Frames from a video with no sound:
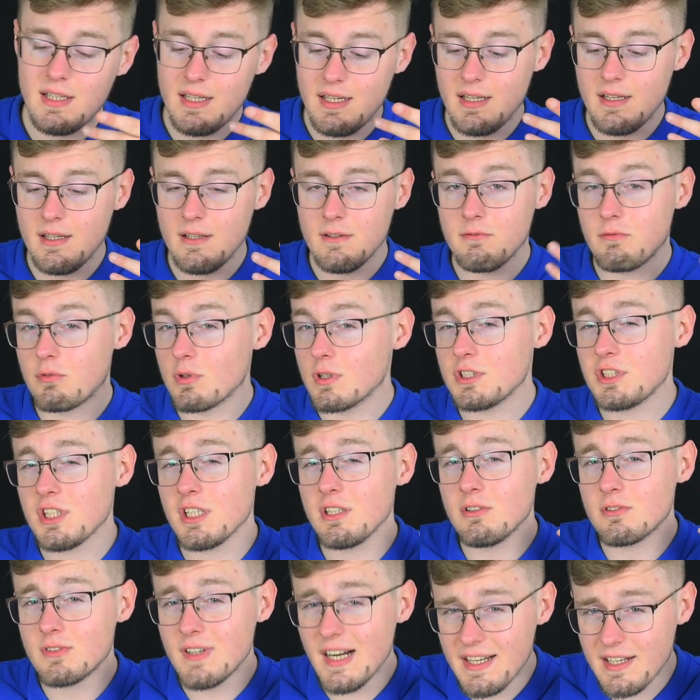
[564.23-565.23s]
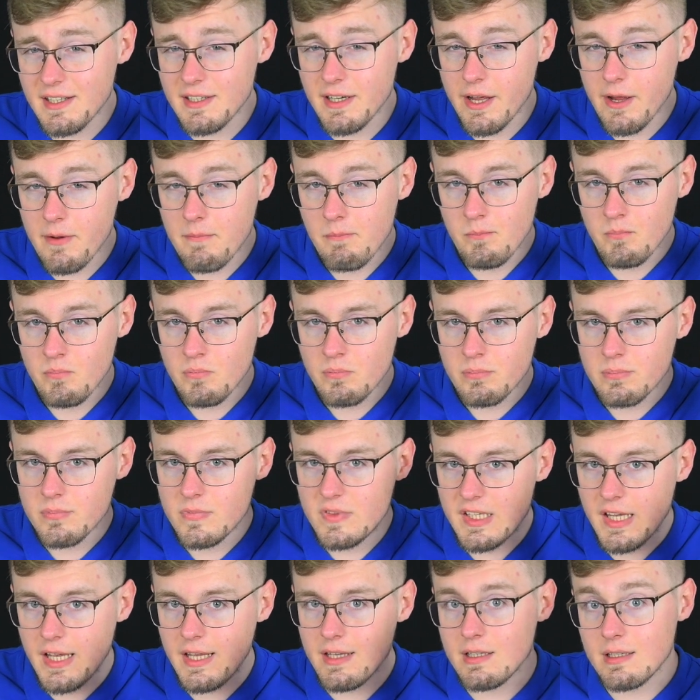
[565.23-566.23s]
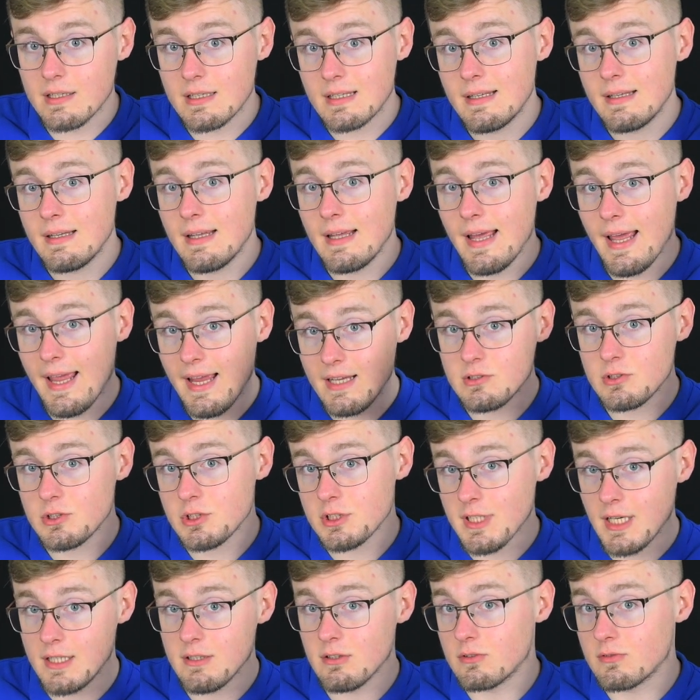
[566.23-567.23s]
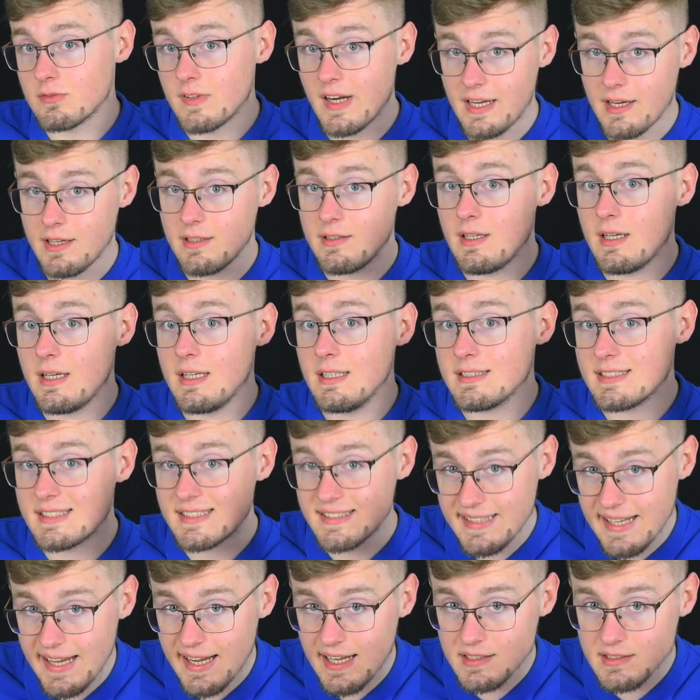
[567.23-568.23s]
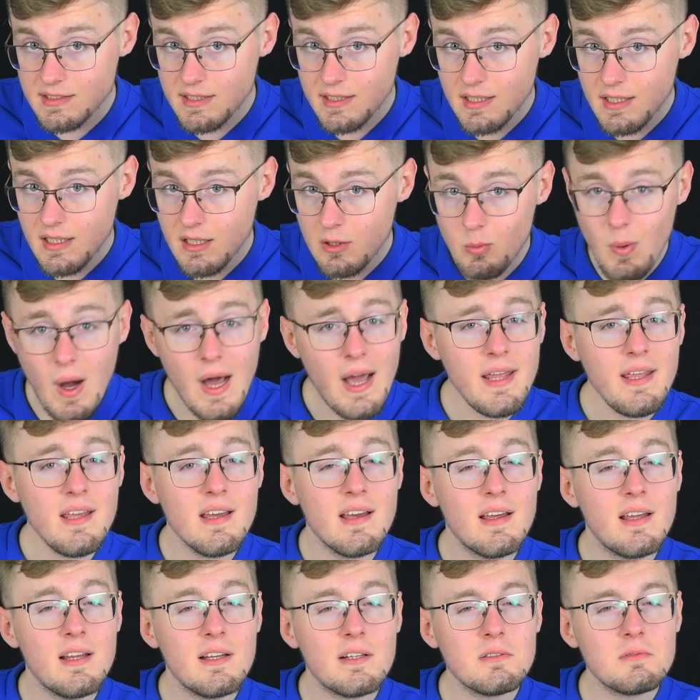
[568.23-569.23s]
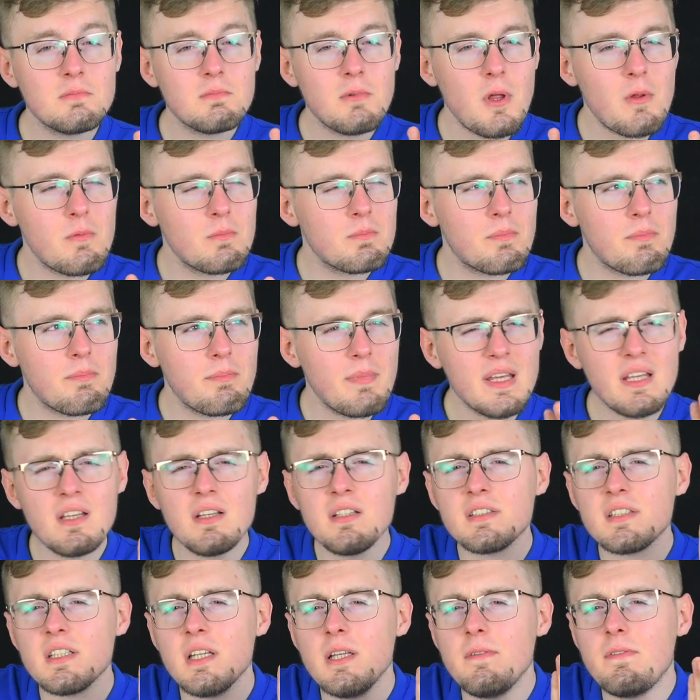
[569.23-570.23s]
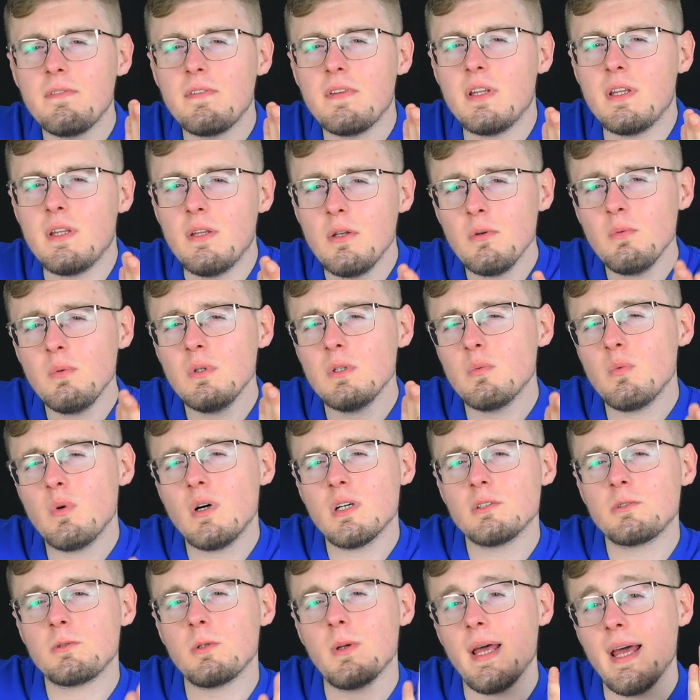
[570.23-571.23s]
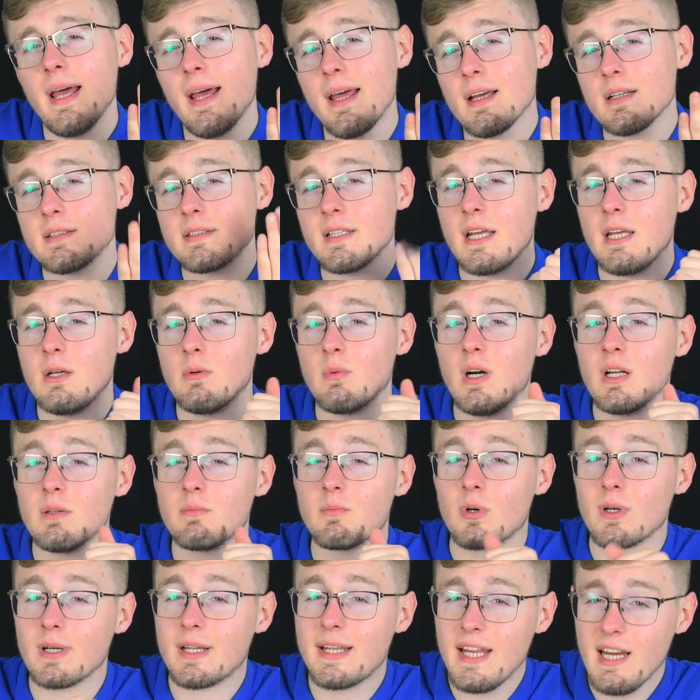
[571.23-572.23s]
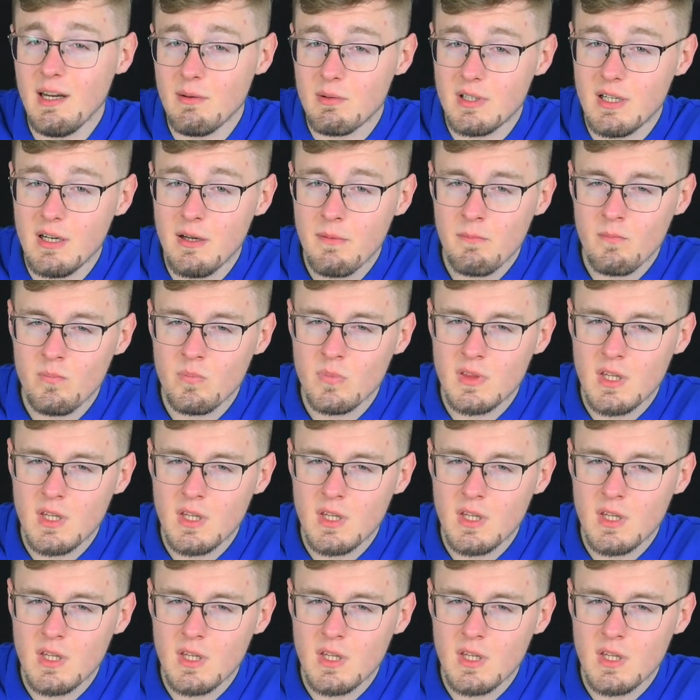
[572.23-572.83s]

the 4-channel recorder take 8-channel recorder instead. Why? Well, because if you would want to add a one more camera,